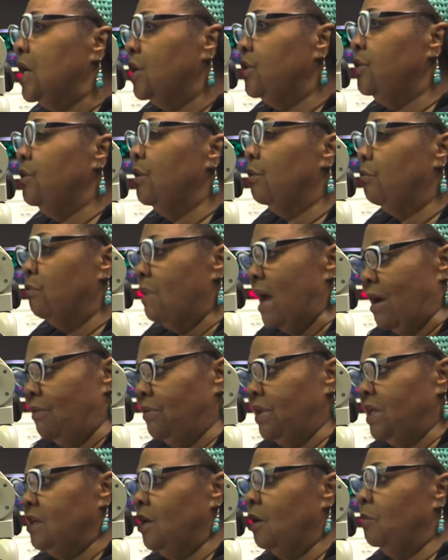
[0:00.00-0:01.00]
your
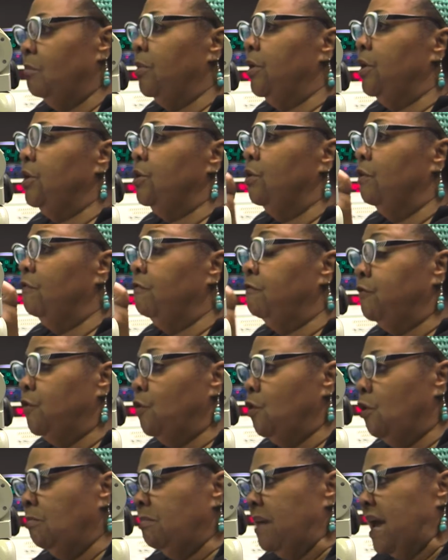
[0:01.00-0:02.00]
routing number, your
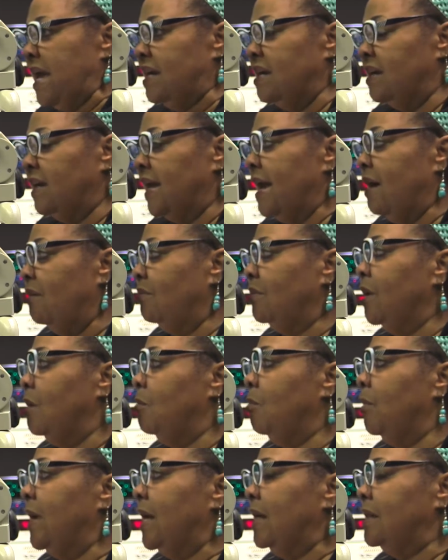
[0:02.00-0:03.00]
full bank account
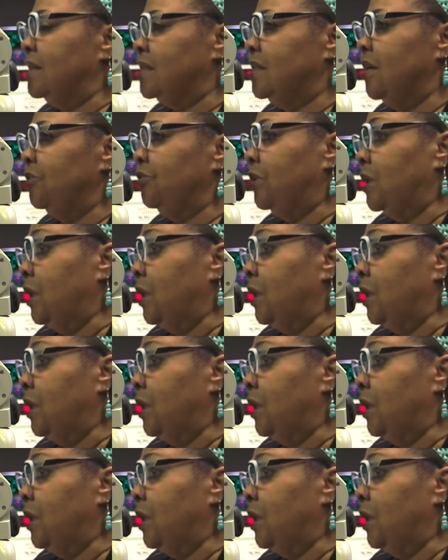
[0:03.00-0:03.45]
number, etc.